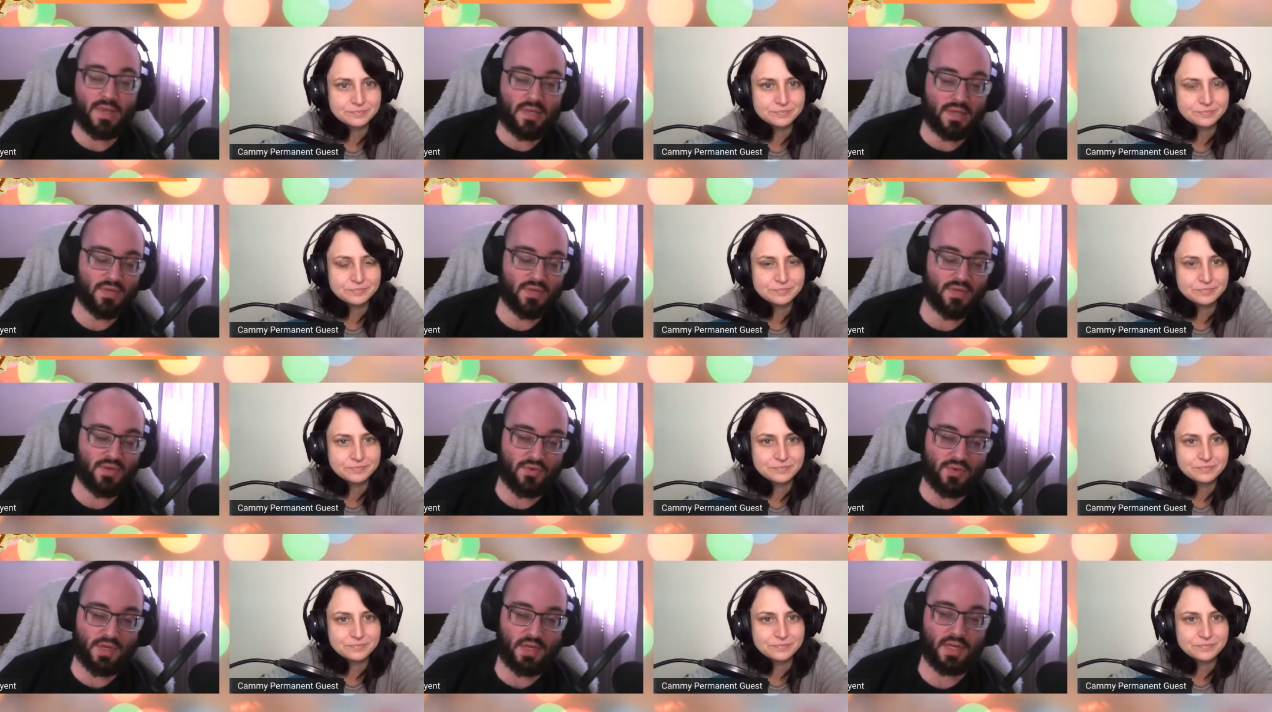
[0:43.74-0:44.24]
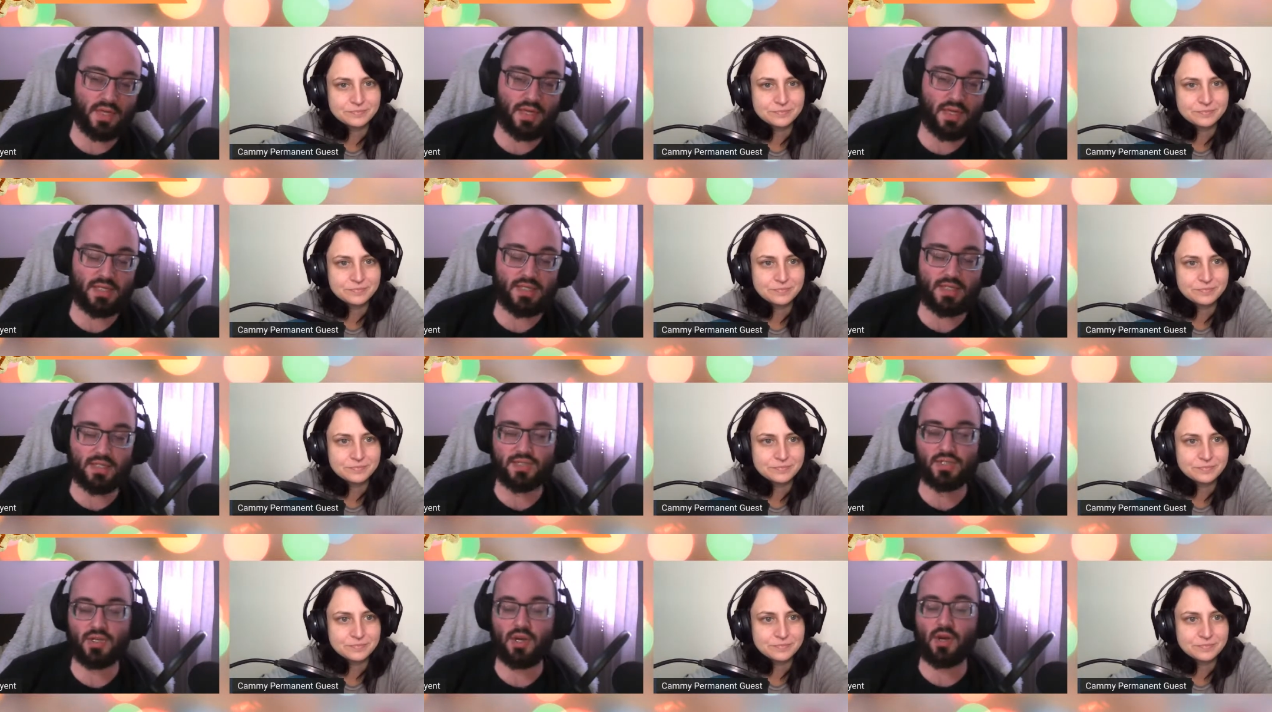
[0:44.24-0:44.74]
Speaker 1: Mythstorie
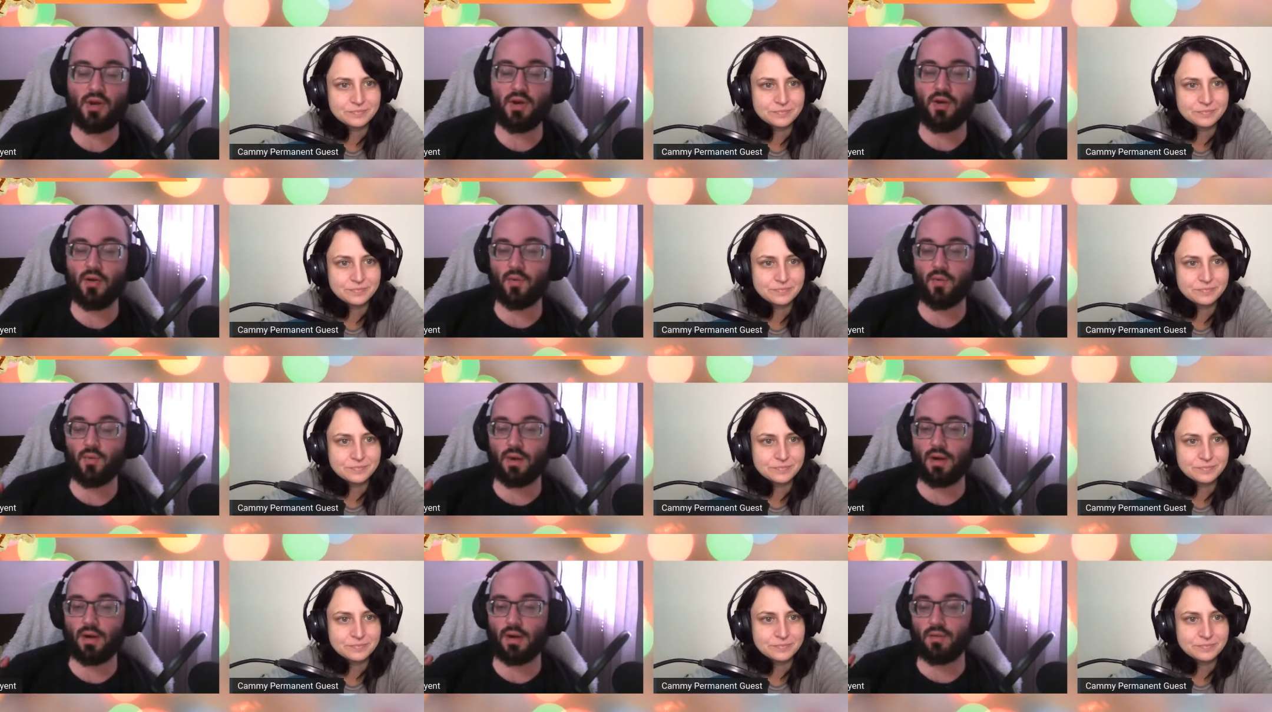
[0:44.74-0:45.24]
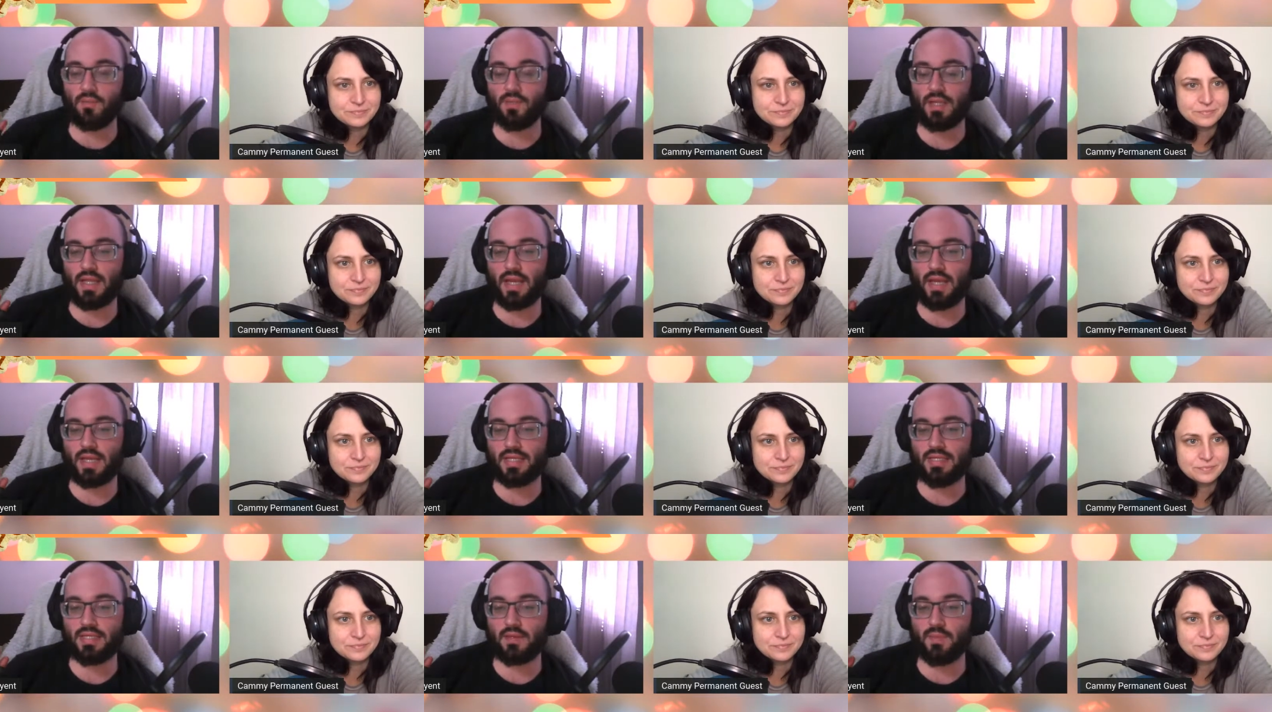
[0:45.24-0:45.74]
is a show where we
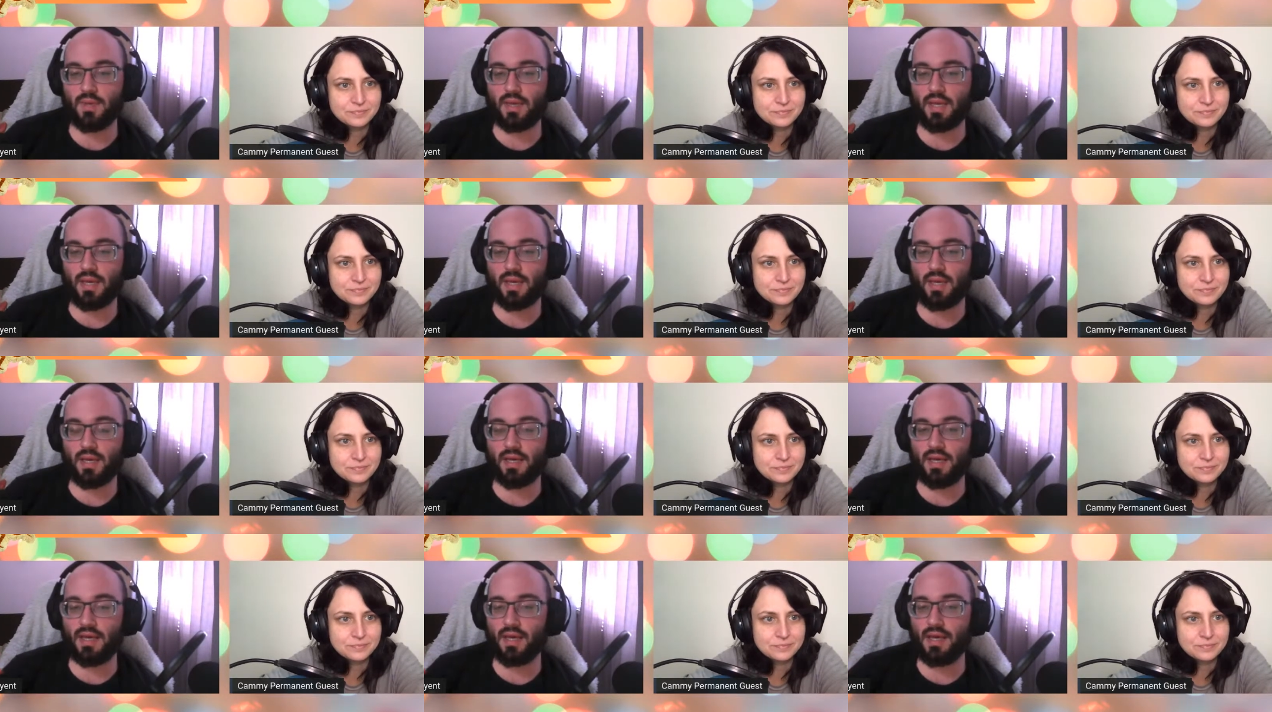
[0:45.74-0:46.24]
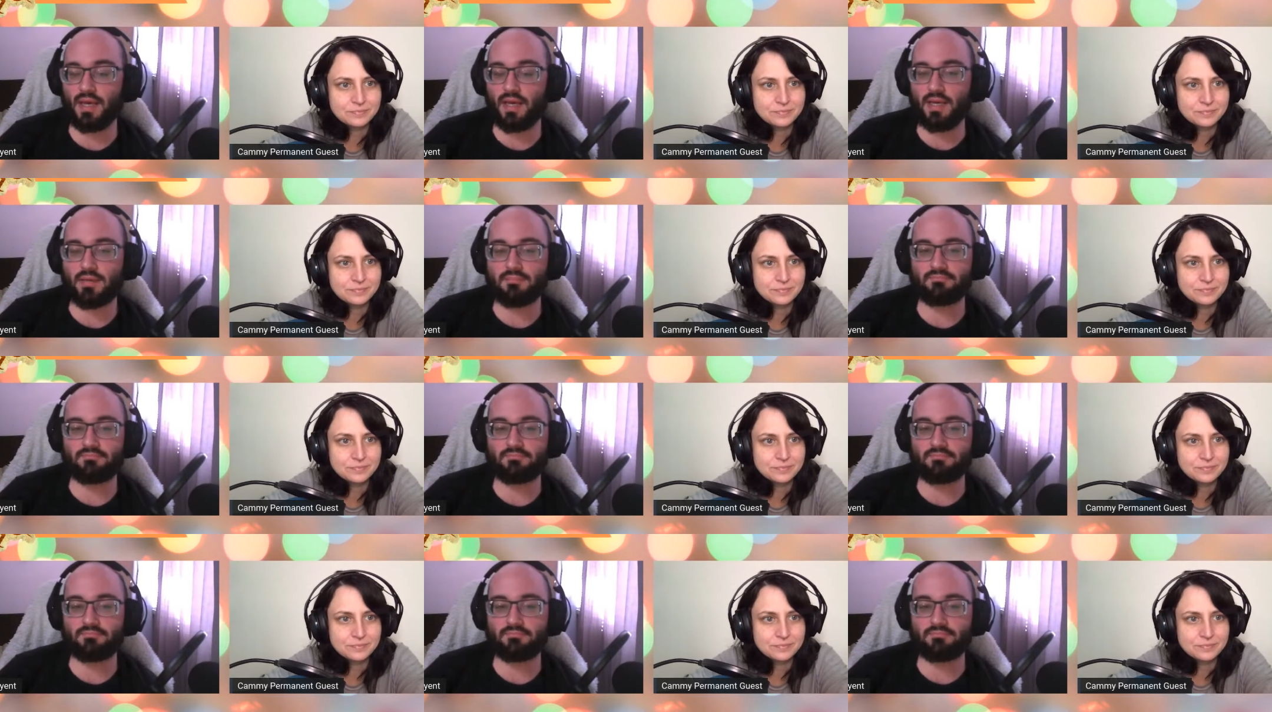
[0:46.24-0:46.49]
like to pick